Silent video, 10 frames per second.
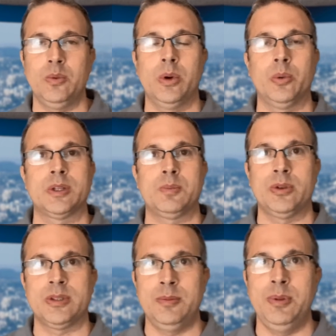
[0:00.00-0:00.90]
where we're
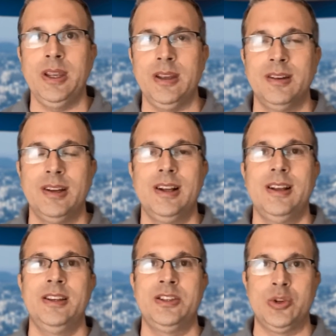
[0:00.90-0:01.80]
supposed to be,
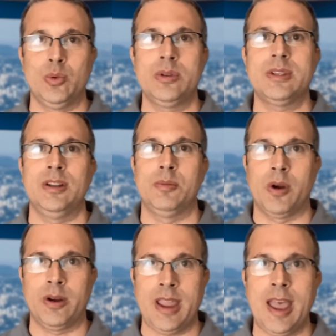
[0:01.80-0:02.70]
is Jerusalem,
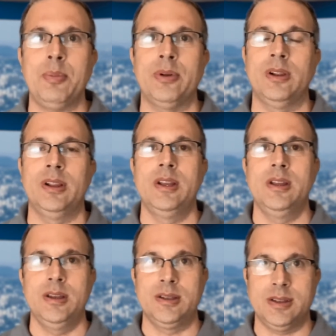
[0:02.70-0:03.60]
our capital,
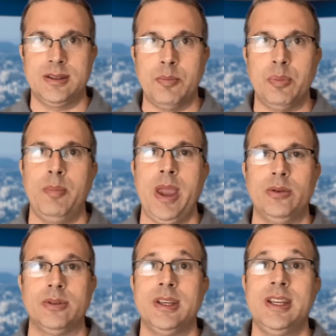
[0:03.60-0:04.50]
is the Temple
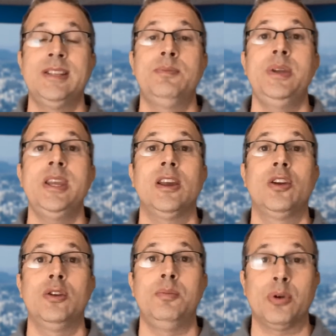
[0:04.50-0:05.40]
Mount, is being a
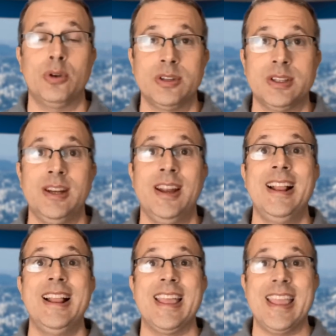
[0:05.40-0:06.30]
good person
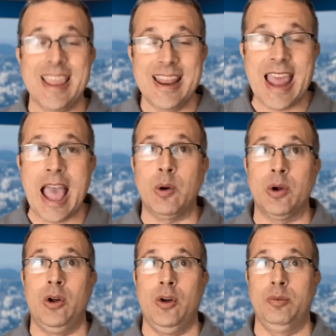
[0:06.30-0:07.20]
in our
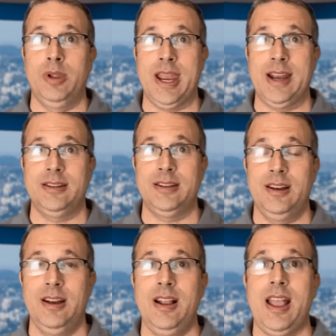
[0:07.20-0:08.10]
homeland.
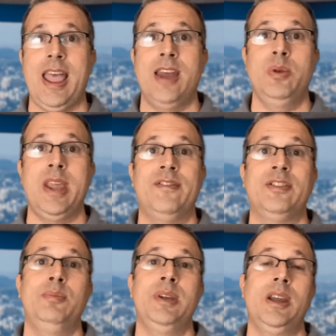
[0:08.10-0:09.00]
And we have
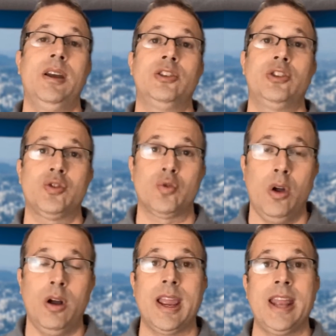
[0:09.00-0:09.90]
to be
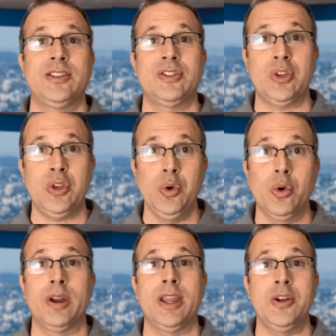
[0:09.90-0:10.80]
strong and
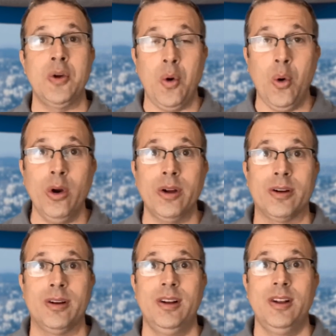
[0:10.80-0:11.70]
secure in
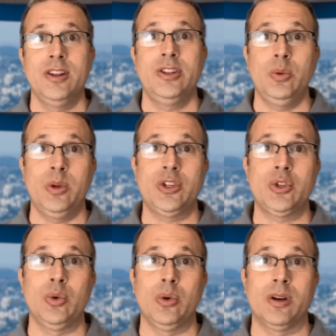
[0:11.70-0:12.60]
order to
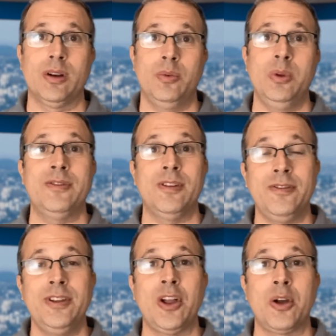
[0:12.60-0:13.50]
ensure we
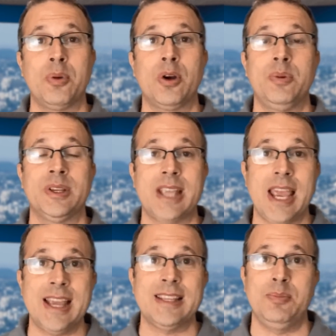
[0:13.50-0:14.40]
fulfill our purpose
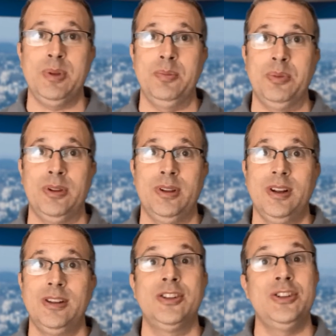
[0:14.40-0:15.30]
as a people
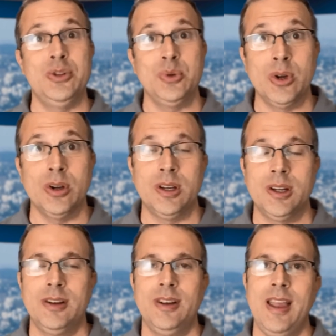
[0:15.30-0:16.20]
to do good
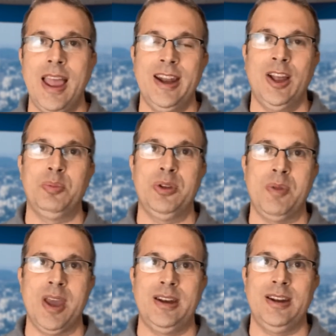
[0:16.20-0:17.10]
and help
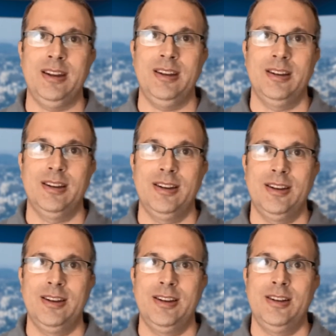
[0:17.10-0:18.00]
humanity.
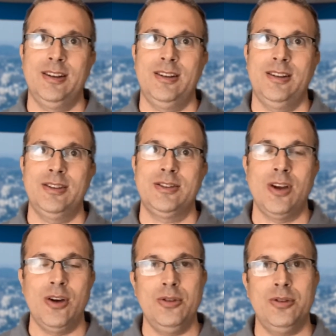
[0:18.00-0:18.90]

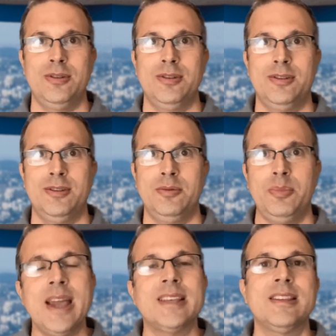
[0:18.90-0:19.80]
So,
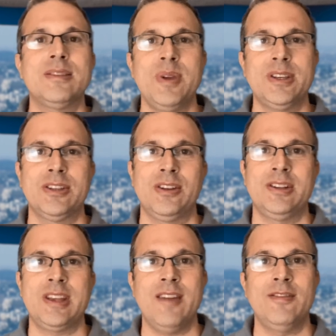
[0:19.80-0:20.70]
pass this message on
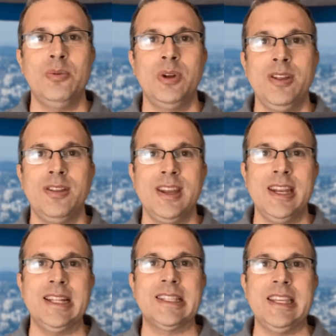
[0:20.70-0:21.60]
to everyone you think
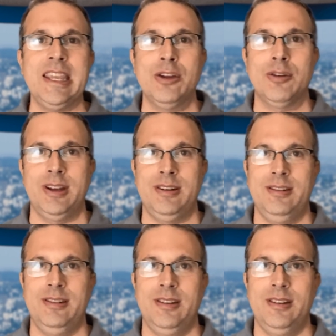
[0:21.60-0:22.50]
needs to hear it.
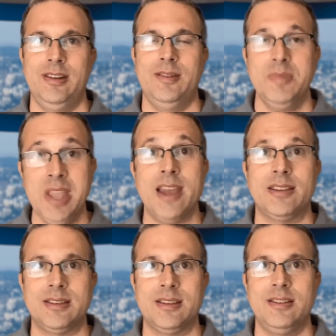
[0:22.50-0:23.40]

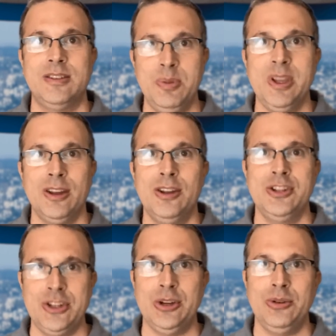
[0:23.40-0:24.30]
Yes, to be a good
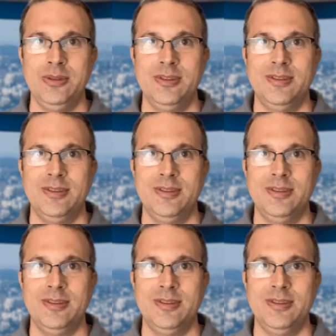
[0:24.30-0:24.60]
Jew,